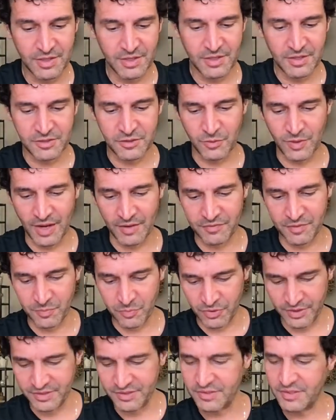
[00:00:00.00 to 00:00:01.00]
So we have the
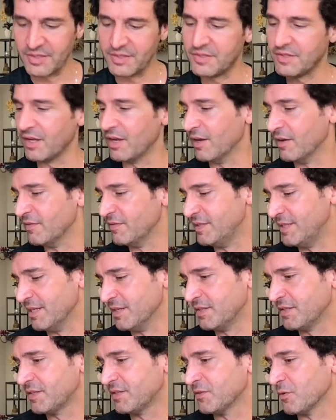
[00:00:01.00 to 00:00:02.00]
Princess of
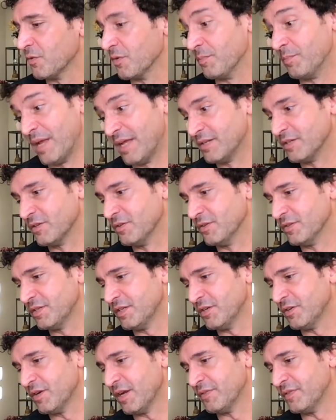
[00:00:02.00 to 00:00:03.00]
Discs, or the Pentacles,
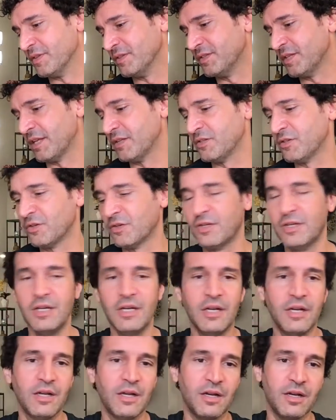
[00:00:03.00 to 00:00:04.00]
here at the center.
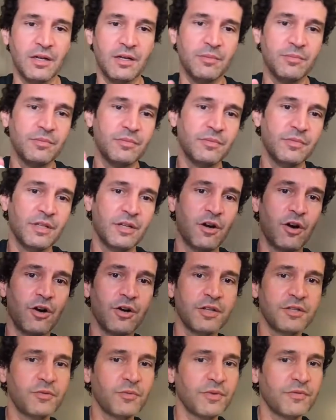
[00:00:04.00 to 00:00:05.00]
The card
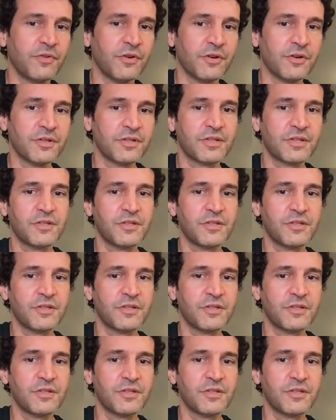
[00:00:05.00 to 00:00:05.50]
is reversed.